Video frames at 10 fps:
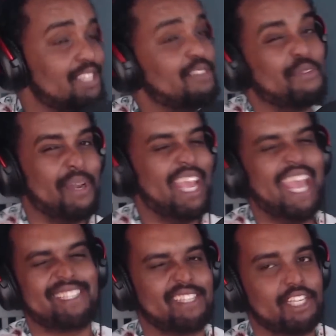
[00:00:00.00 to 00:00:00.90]
if you were an
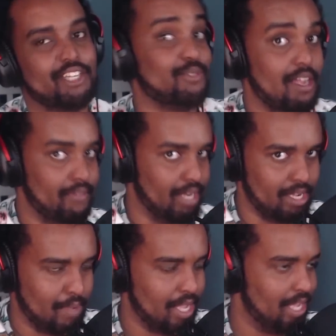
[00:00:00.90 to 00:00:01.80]
S tier driver
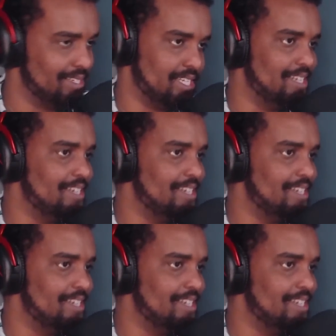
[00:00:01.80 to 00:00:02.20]
like me as a kid.